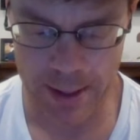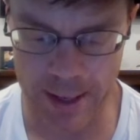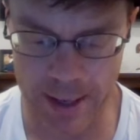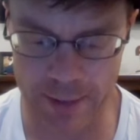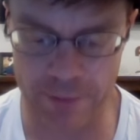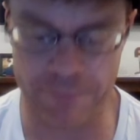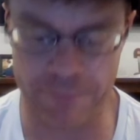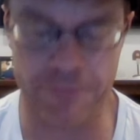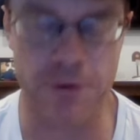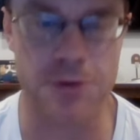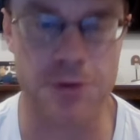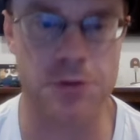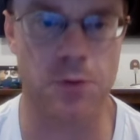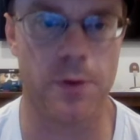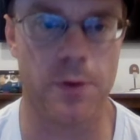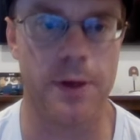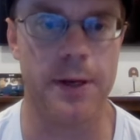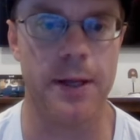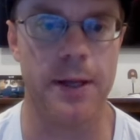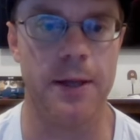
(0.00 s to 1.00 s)
And the first
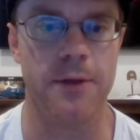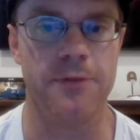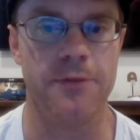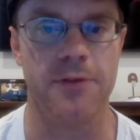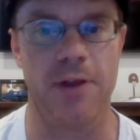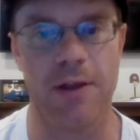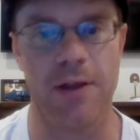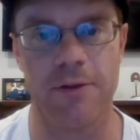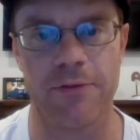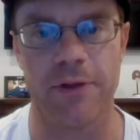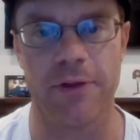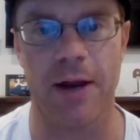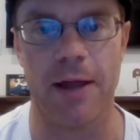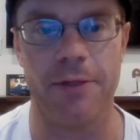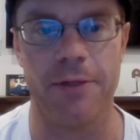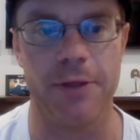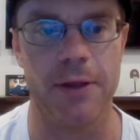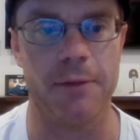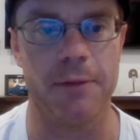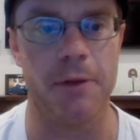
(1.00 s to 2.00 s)
one is that
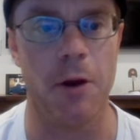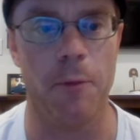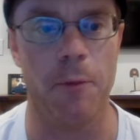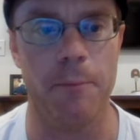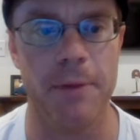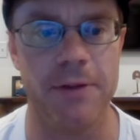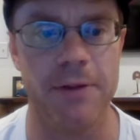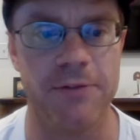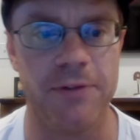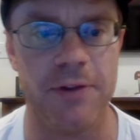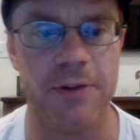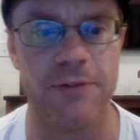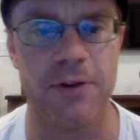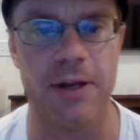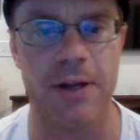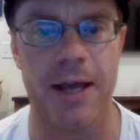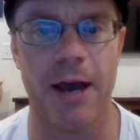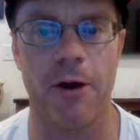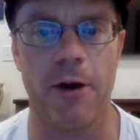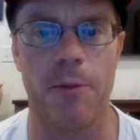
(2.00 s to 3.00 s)
I think, you know,
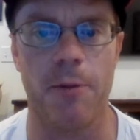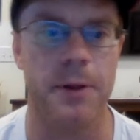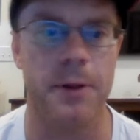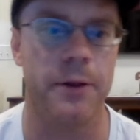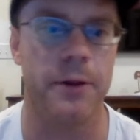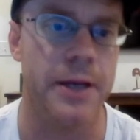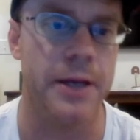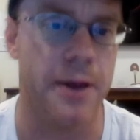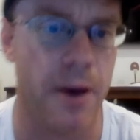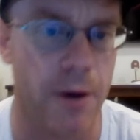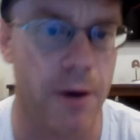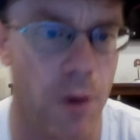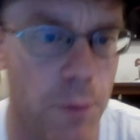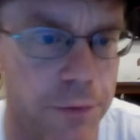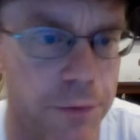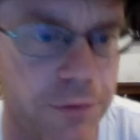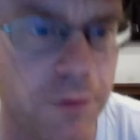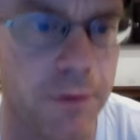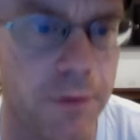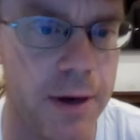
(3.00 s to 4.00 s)
midseason accountability, not
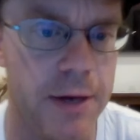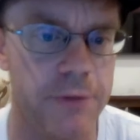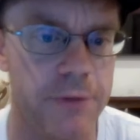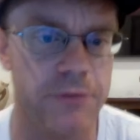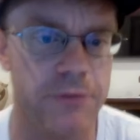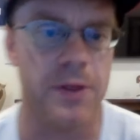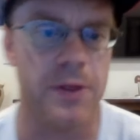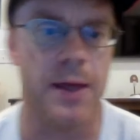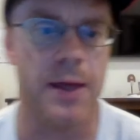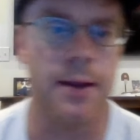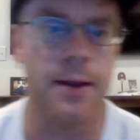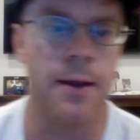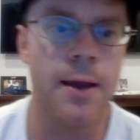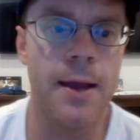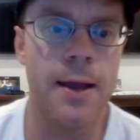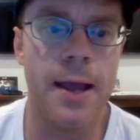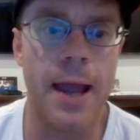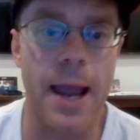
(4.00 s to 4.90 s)
always the greatest thing.